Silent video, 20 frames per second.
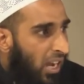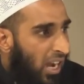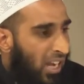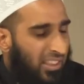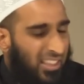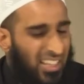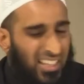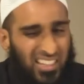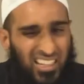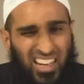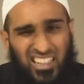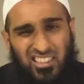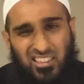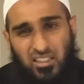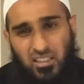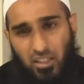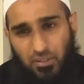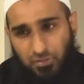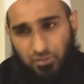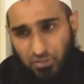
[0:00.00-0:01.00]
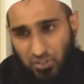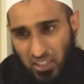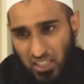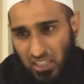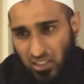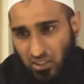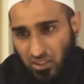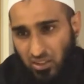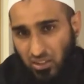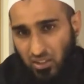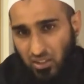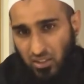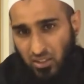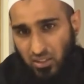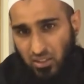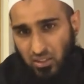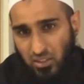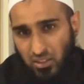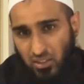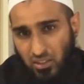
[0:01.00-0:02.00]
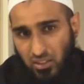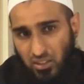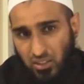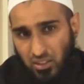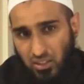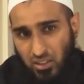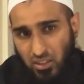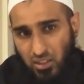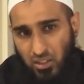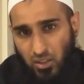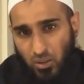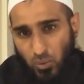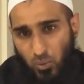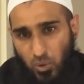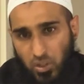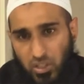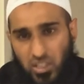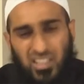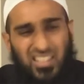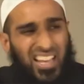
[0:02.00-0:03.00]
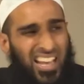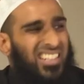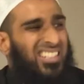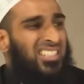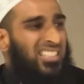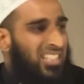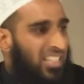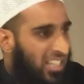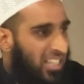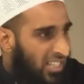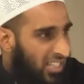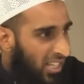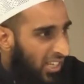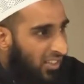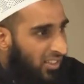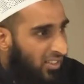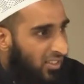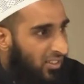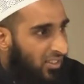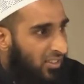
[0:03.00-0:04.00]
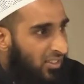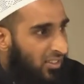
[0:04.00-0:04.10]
And then at-tafrit, which is exceeding